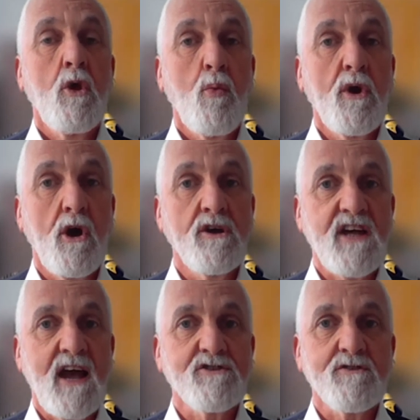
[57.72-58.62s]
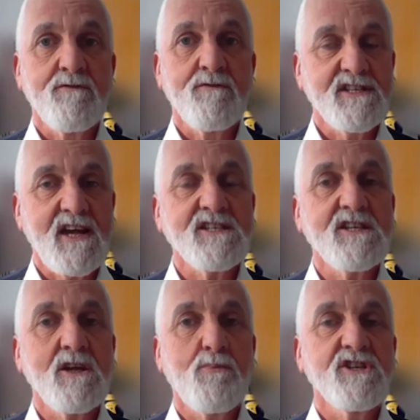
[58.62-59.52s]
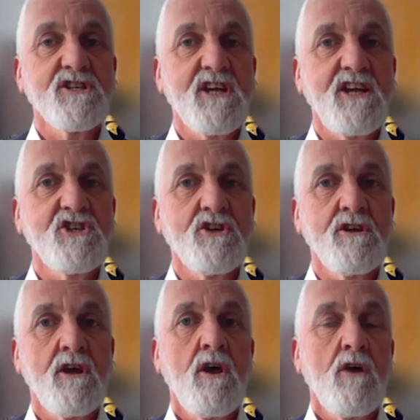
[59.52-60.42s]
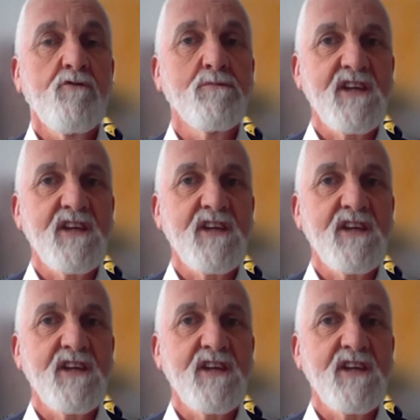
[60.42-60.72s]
We're going to have some fantastic presentation from